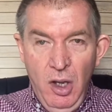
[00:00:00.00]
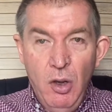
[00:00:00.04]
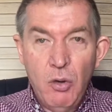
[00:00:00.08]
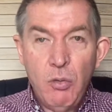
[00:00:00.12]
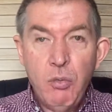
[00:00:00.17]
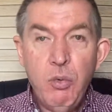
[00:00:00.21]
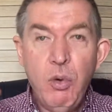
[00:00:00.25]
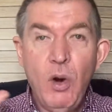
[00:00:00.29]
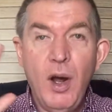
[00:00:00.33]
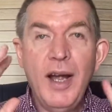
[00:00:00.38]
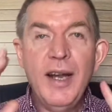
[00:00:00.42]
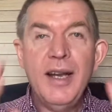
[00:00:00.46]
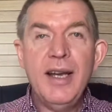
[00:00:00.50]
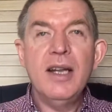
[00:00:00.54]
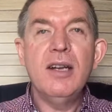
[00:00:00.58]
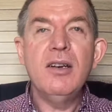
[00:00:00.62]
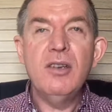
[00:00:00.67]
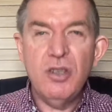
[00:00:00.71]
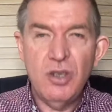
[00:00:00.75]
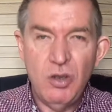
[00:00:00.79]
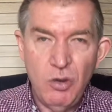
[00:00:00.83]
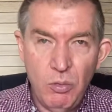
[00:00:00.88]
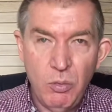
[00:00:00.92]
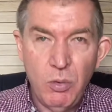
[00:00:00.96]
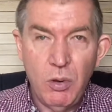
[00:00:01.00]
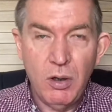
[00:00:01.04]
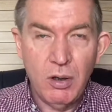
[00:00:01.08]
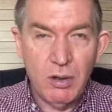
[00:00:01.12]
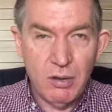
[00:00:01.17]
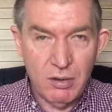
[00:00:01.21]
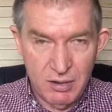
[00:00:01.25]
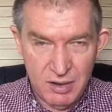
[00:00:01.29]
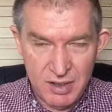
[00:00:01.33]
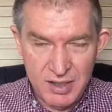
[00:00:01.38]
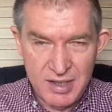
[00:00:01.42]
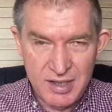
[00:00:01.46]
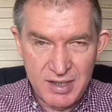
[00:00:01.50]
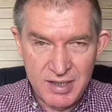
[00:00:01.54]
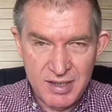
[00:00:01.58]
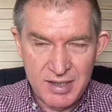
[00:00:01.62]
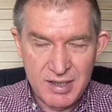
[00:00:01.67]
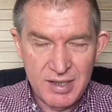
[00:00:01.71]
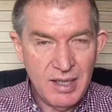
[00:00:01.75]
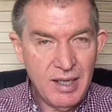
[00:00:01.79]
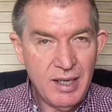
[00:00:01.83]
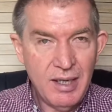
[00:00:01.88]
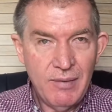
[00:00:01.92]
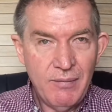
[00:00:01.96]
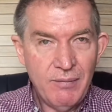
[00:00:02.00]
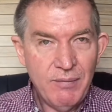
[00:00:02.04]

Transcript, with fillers: running towards